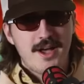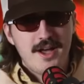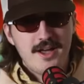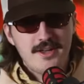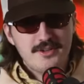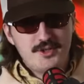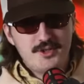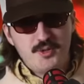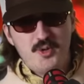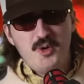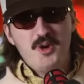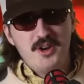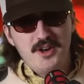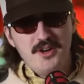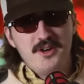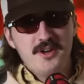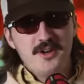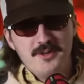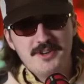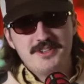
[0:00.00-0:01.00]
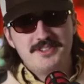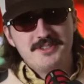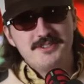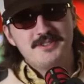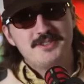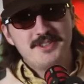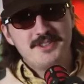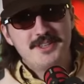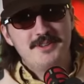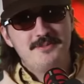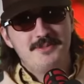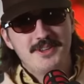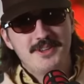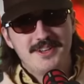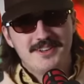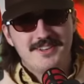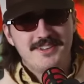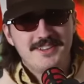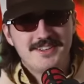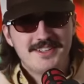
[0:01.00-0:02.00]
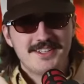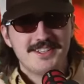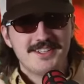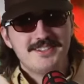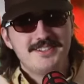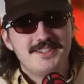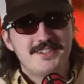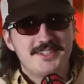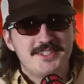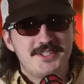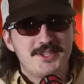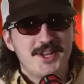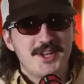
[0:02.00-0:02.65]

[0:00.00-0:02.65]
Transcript: squirted her when she was sleeping. She tried to